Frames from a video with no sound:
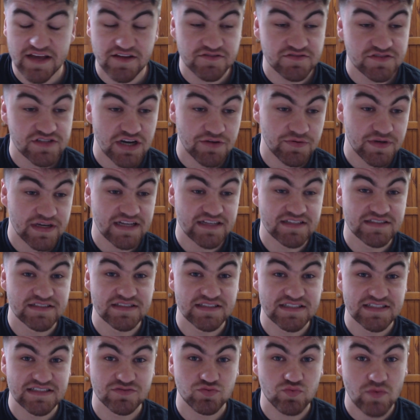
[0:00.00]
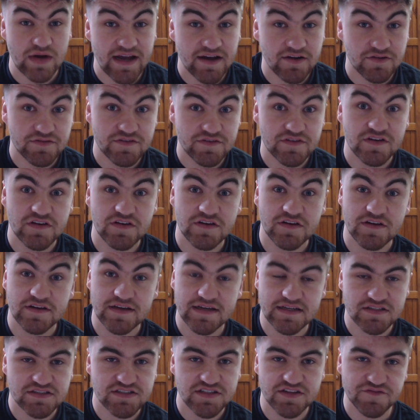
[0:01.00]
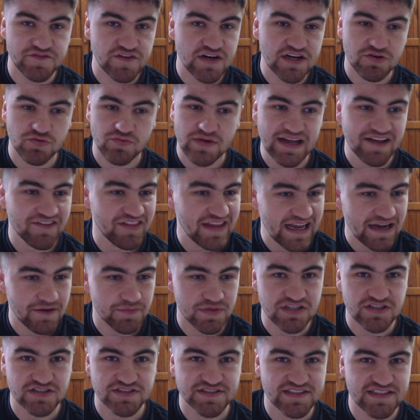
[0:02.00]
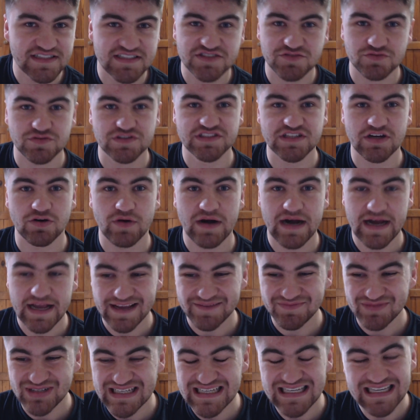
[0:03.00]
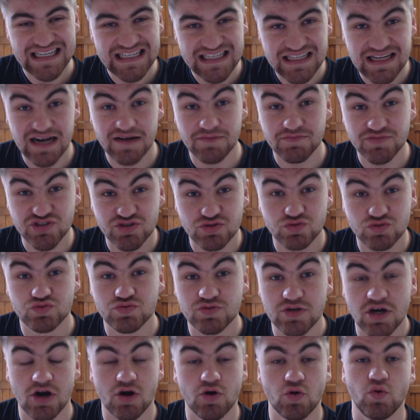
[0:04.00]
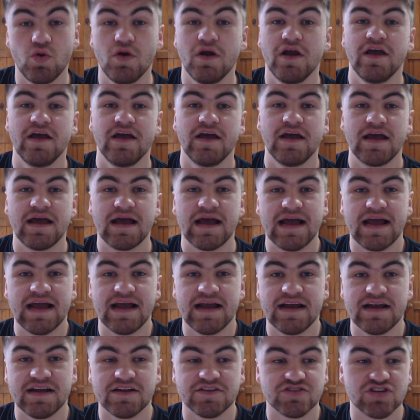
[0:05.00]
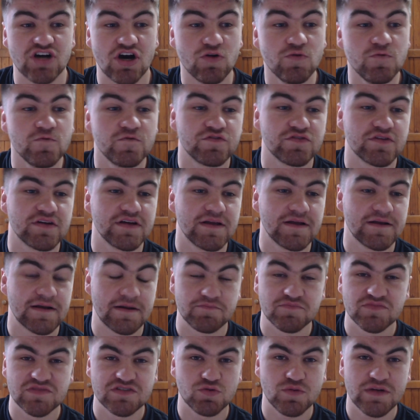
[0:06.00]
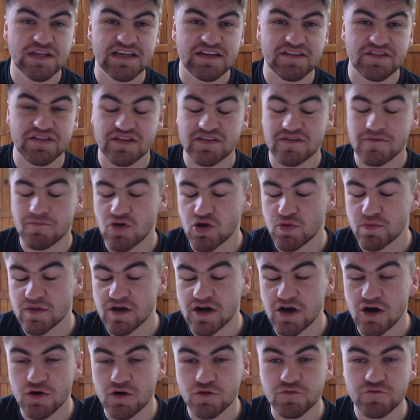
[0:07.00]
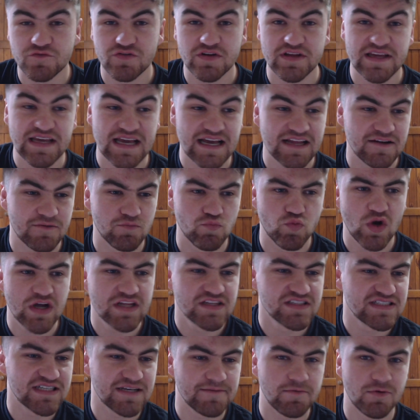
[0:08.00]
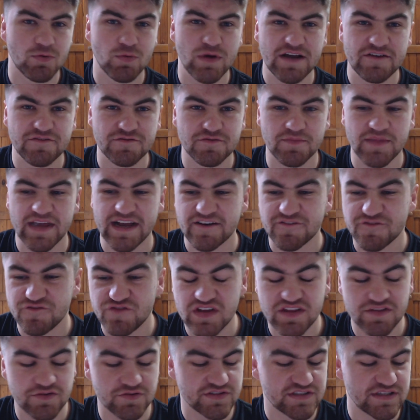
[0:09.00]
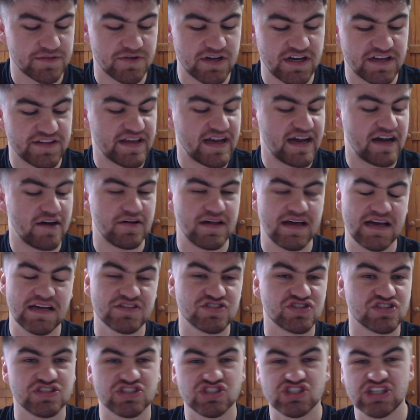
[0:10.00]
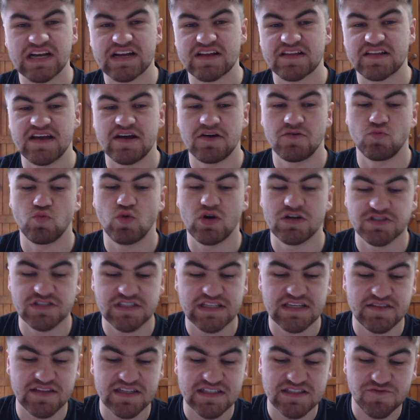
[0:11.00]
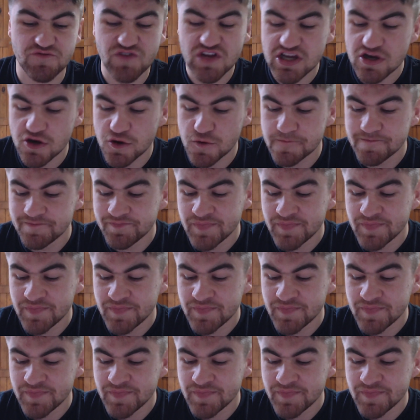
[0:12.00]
going into this round, into the final round now, because of this result, I am geared up to go, and hopefully, I'm 20th at the moment, hopefully, and I'm one tip away from like 5th or something like that. I'll actually check that whilst in this video,